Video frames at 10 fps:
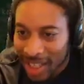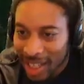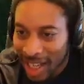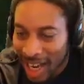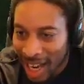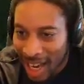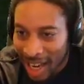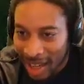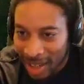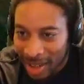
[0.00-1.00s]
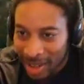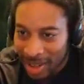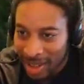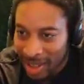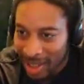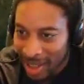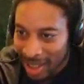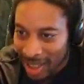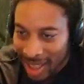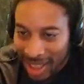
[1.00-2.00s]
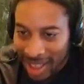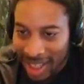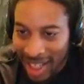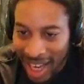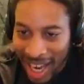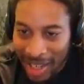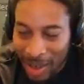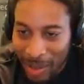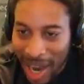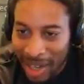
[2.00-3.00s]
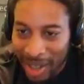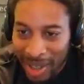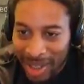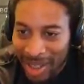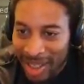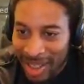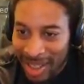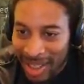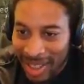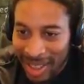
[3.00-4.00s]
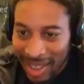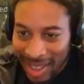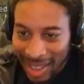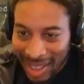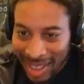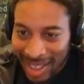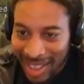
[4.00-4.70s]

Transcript: Yeah. Yeah, you better. Oh, he trying to steal your buggy.